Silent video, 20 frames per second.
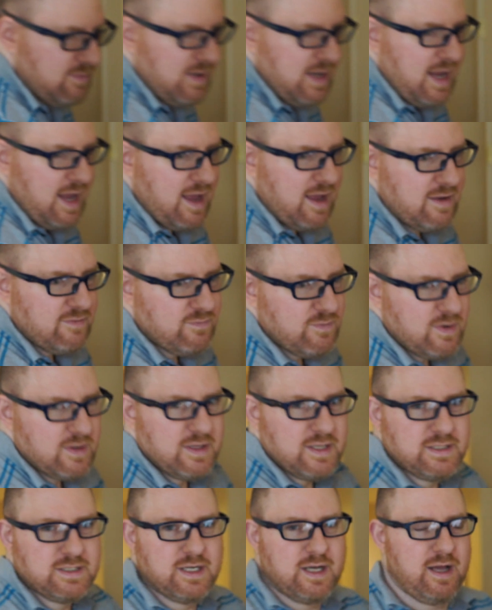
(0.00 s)
we have
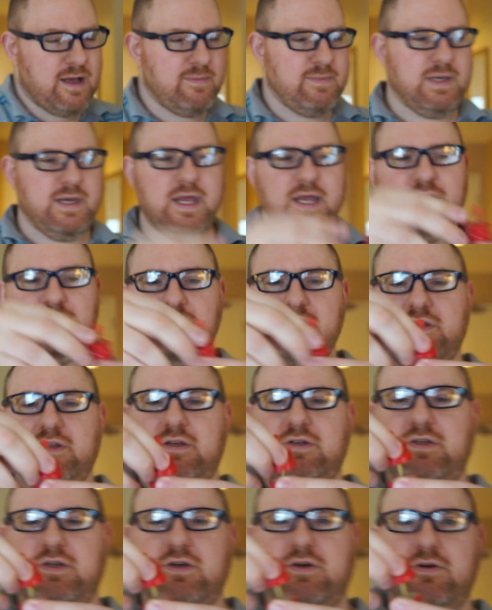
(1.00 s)
one that's a combination of
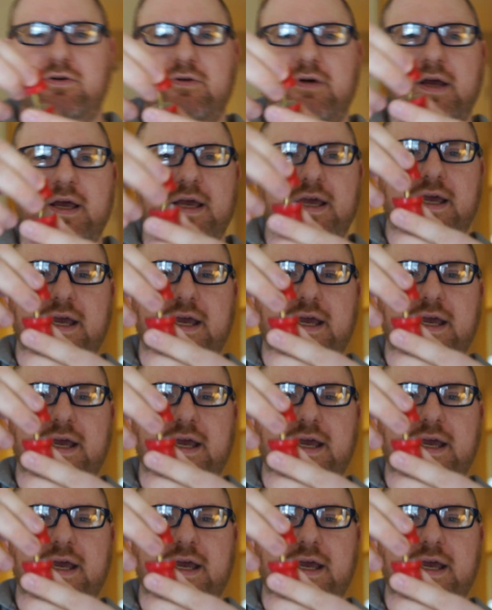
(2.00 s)
the two.